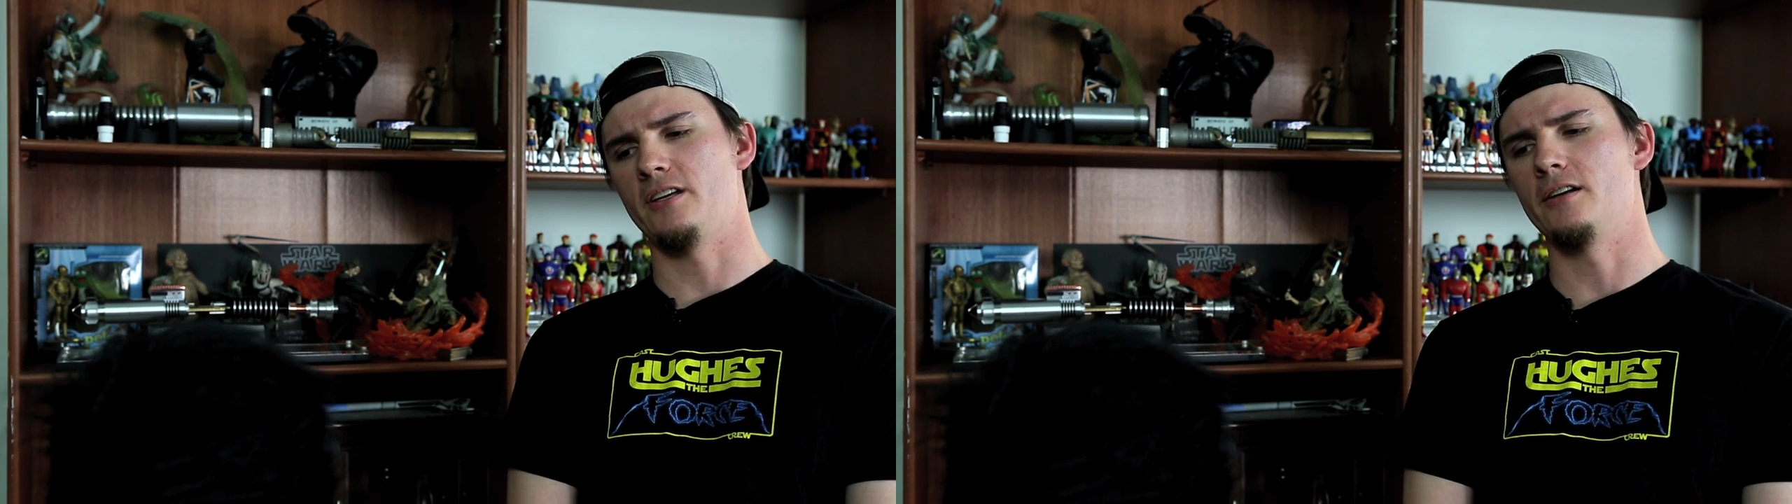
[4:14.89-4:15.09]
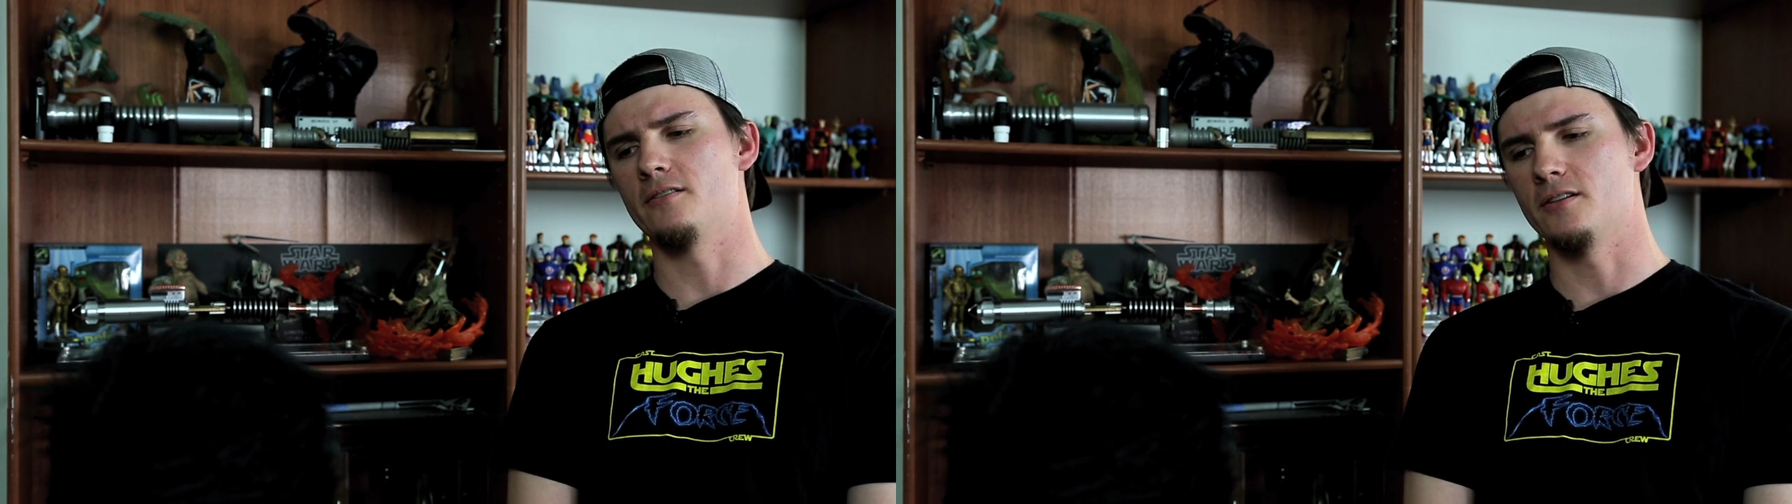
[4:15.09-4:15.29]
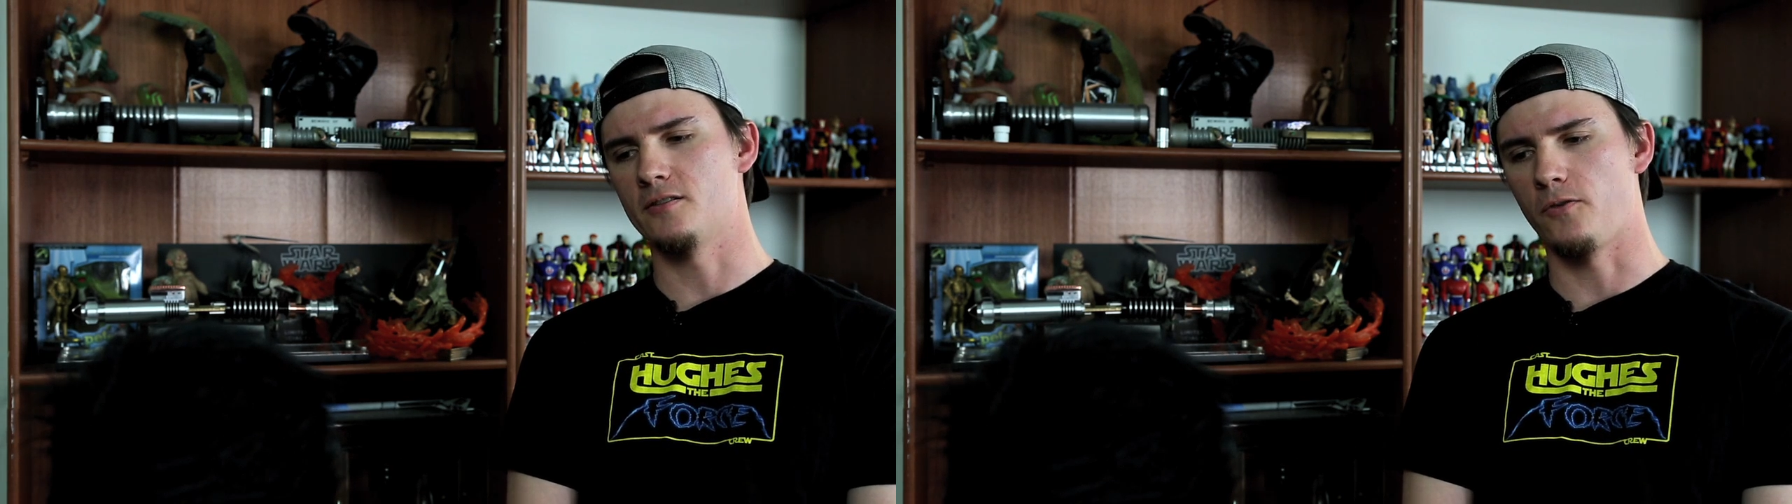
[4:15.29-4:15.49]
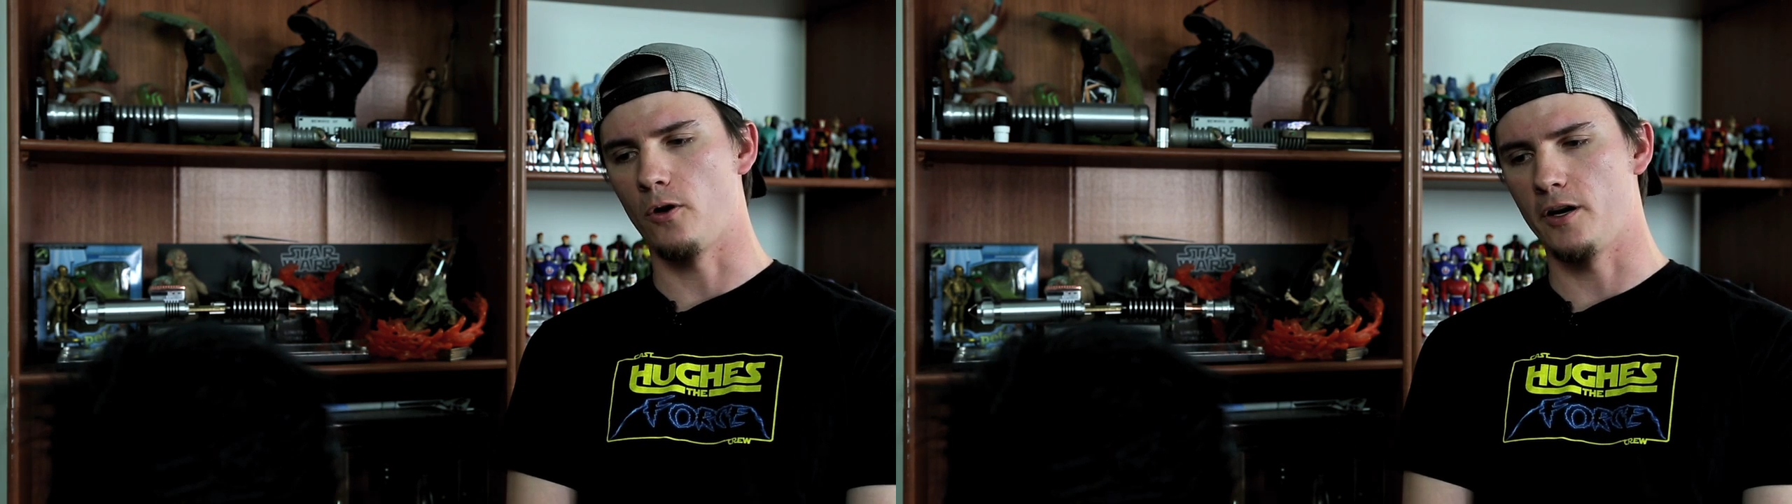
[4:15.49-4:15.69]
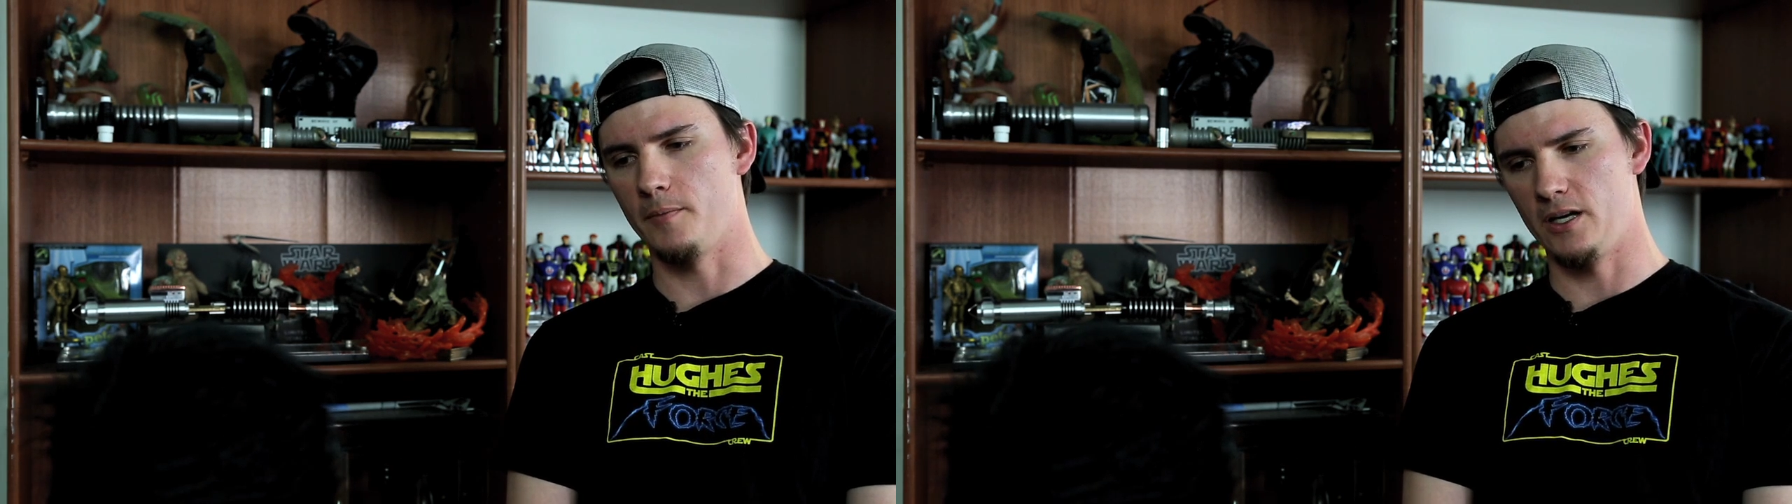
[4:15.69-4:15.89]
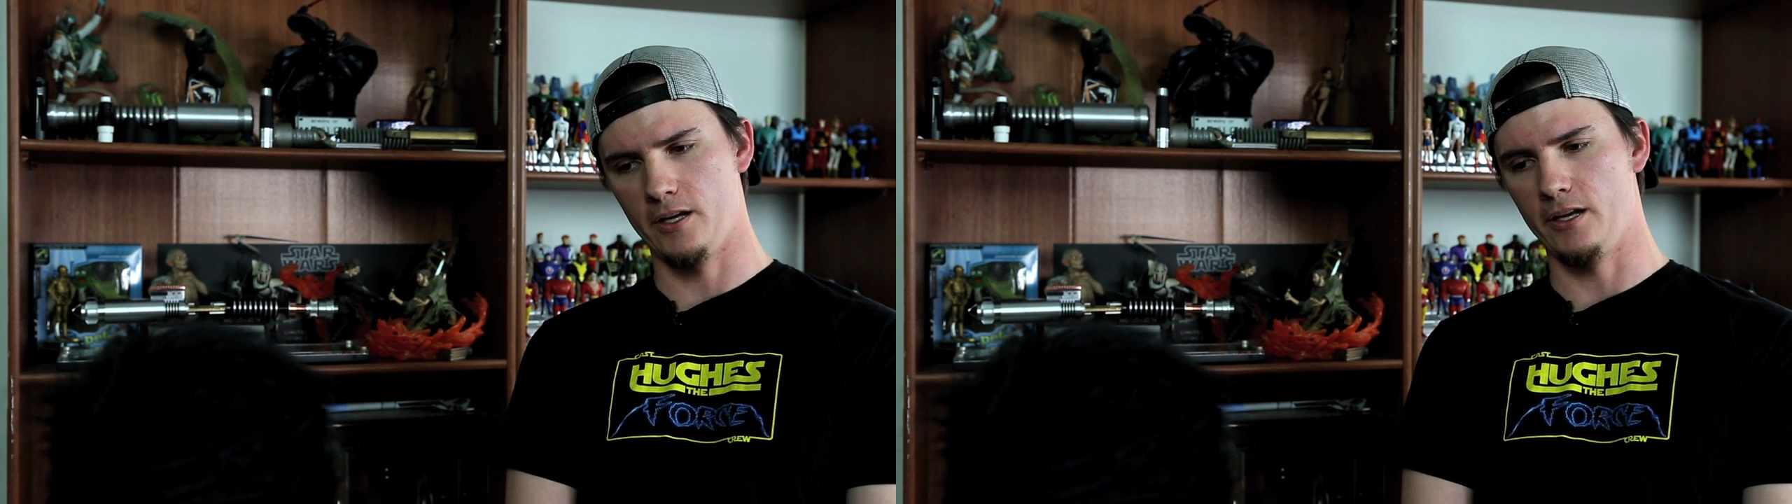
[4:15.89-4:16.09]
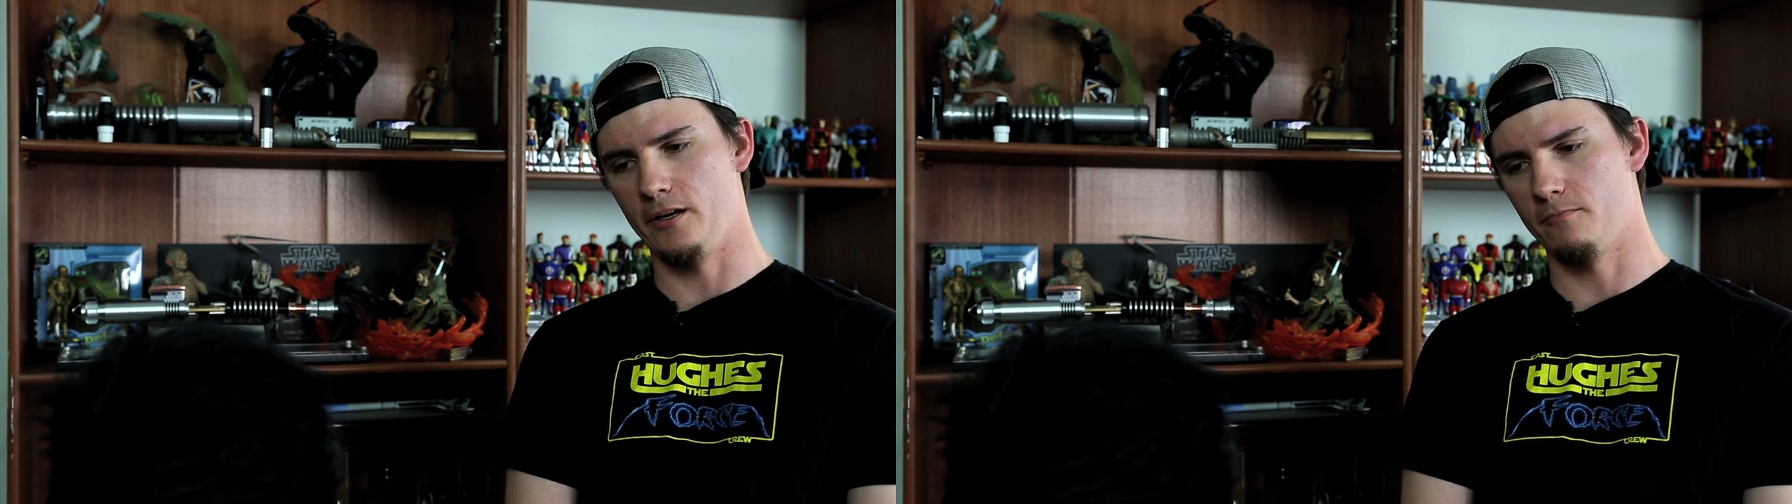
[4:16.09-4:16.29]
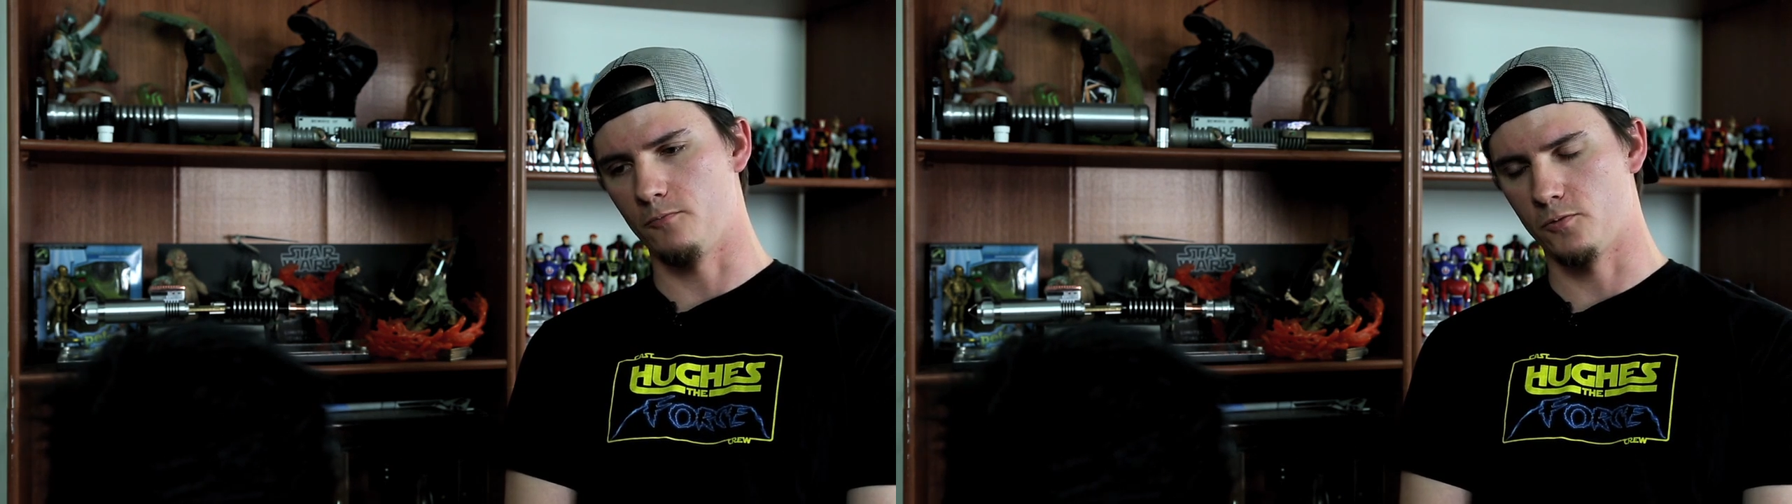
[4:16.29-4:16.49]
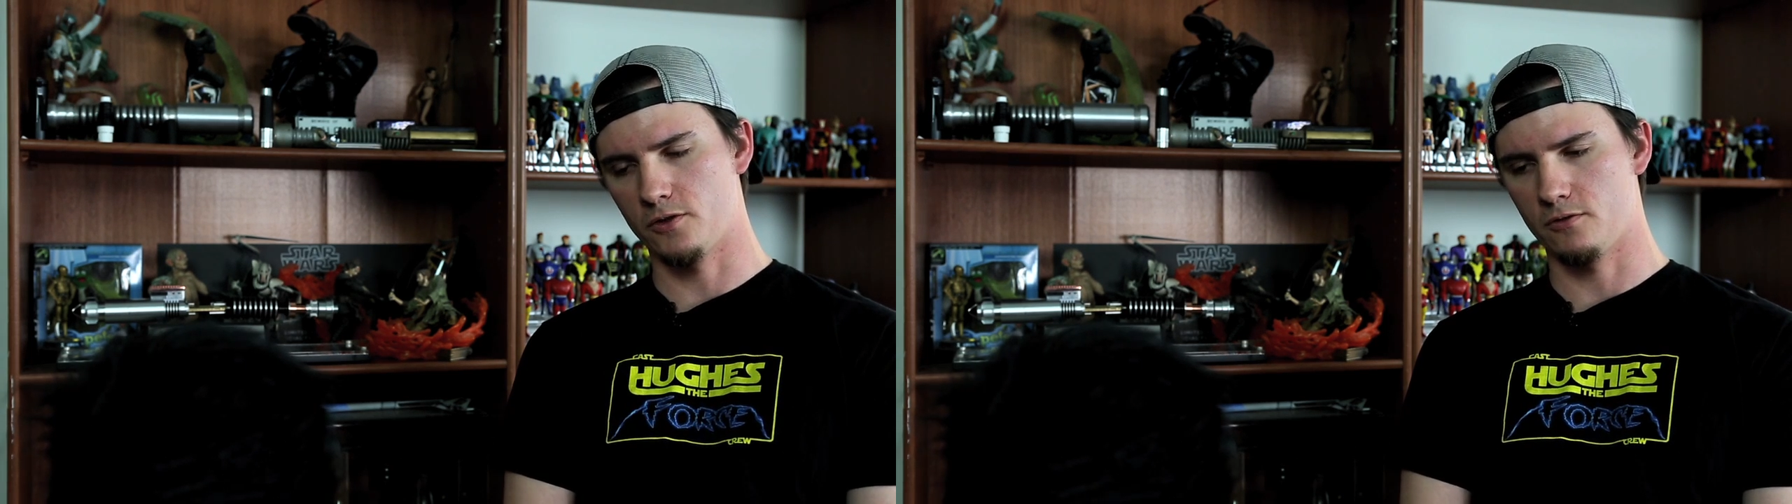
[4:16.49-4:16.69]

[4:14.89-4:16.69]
sentences for him, and he